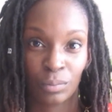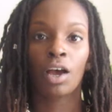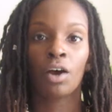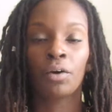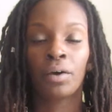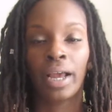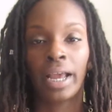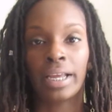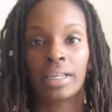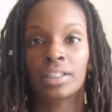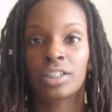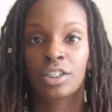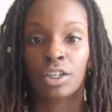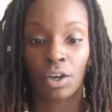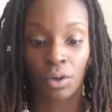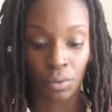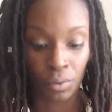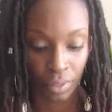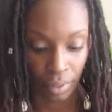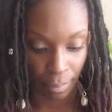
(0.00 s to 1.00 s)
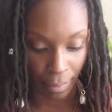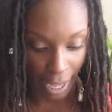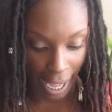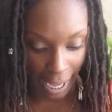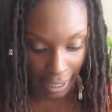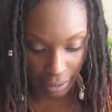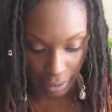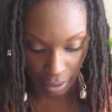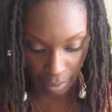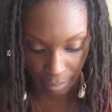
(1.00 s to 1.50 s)
Okay, so the
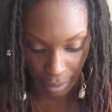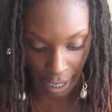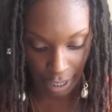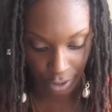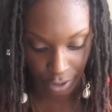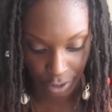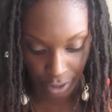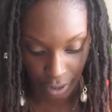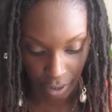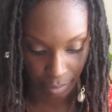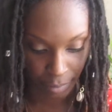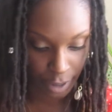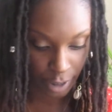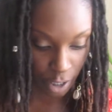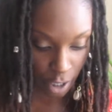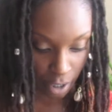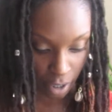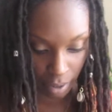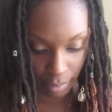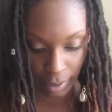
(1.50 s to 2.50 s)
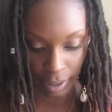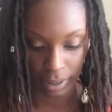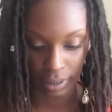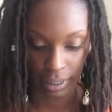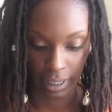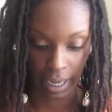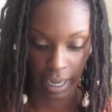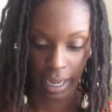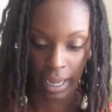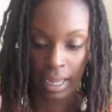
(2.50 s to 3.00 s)
bag that I'm actually gonna be talking about
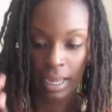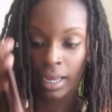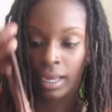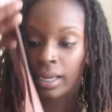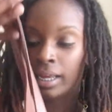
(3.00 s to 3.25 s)
today